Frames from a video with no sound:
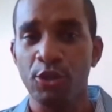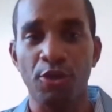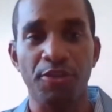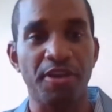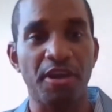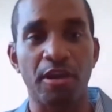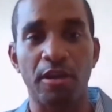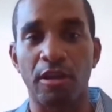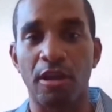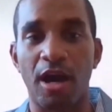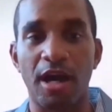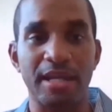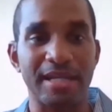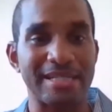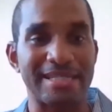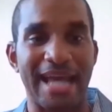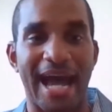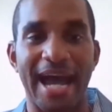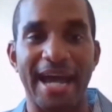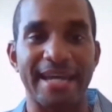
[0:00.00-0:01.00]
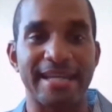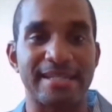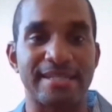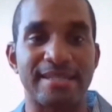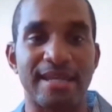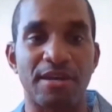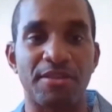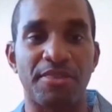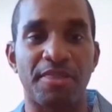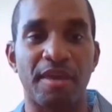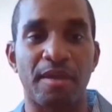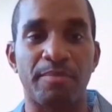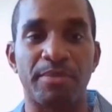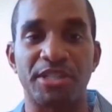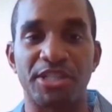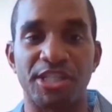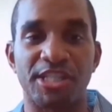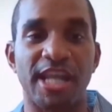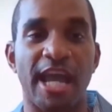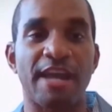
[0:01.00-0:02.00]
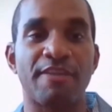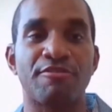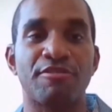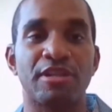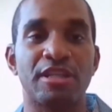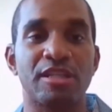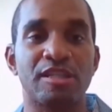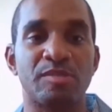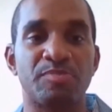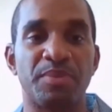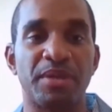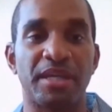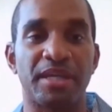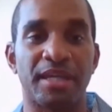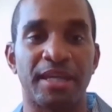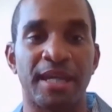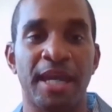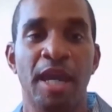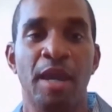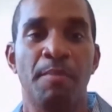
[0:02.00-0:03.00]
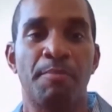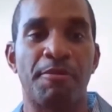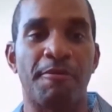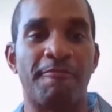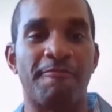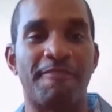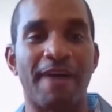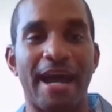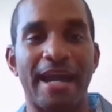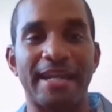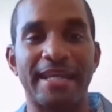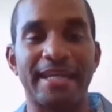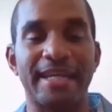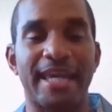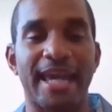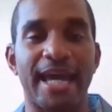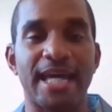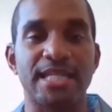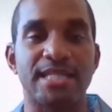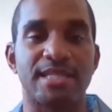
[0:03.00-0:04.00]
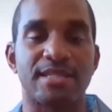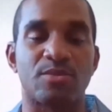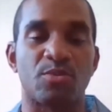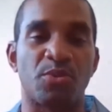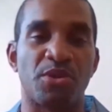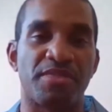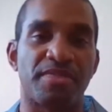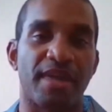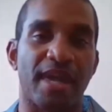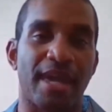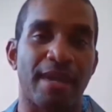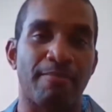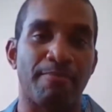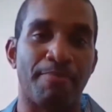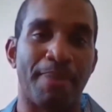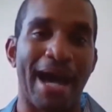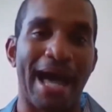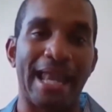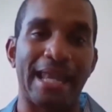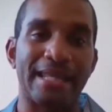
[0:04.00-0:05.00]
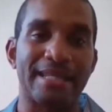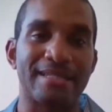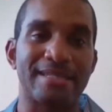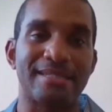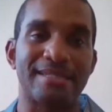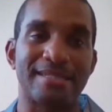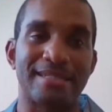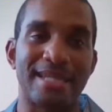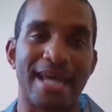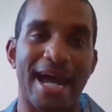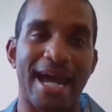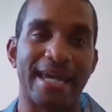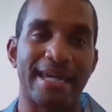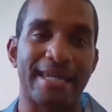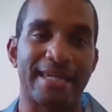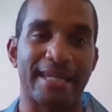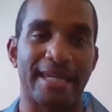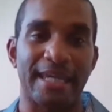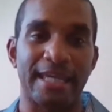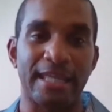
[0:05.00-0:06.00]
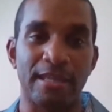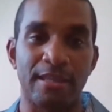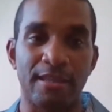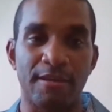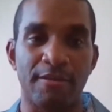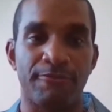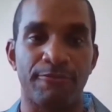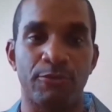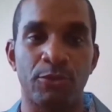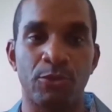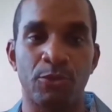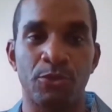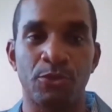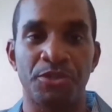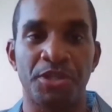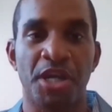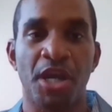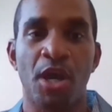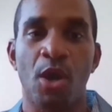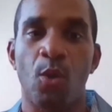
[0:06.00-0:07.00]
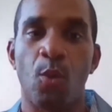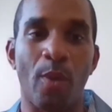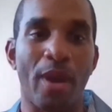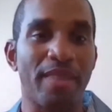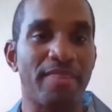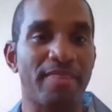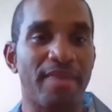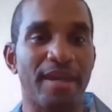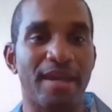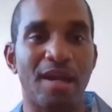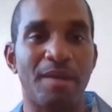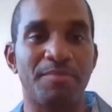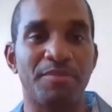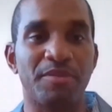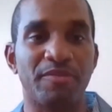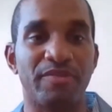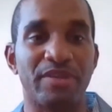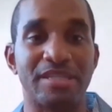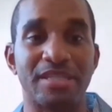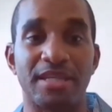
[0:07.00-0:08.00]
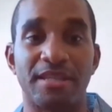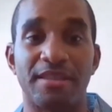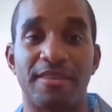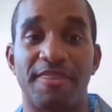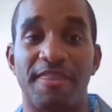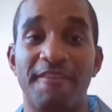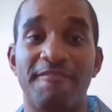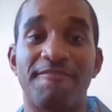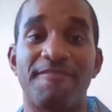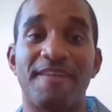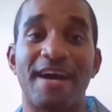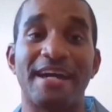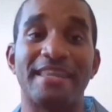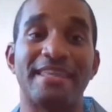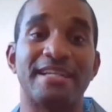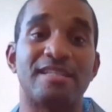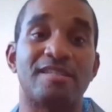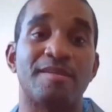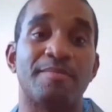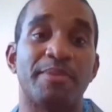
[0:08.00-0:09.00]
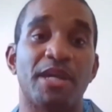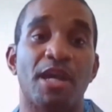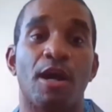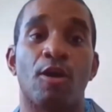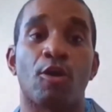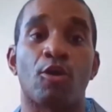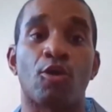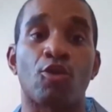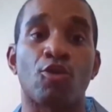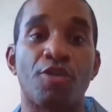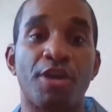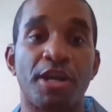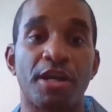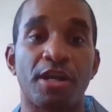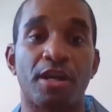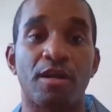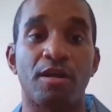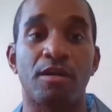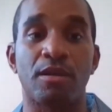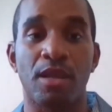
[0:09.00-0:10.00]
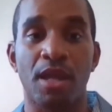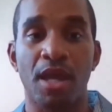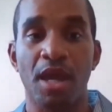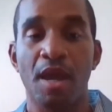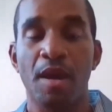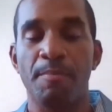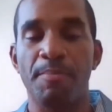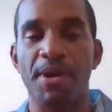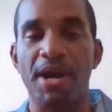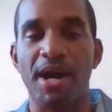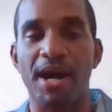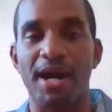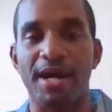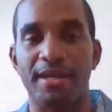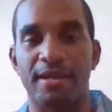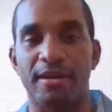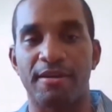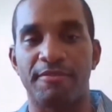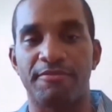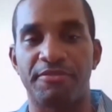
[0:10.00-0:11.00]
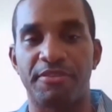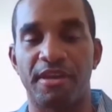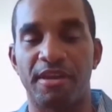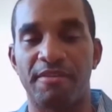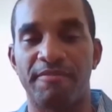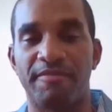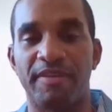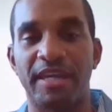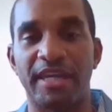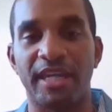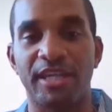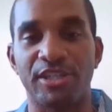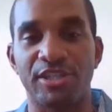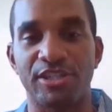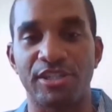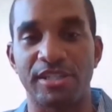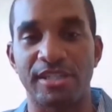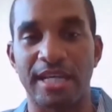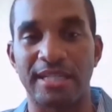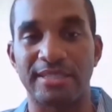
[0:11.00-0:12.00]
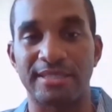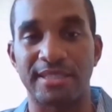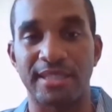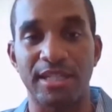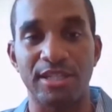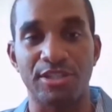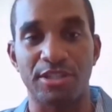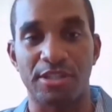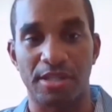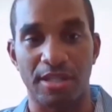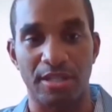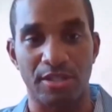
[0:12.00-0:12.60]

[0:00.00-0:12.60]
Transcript: There are a lot of diets out there, but generally speaking, providing guests with a balanced diet in their food when they come to visit, they find that to be a critical part of their vacation destination.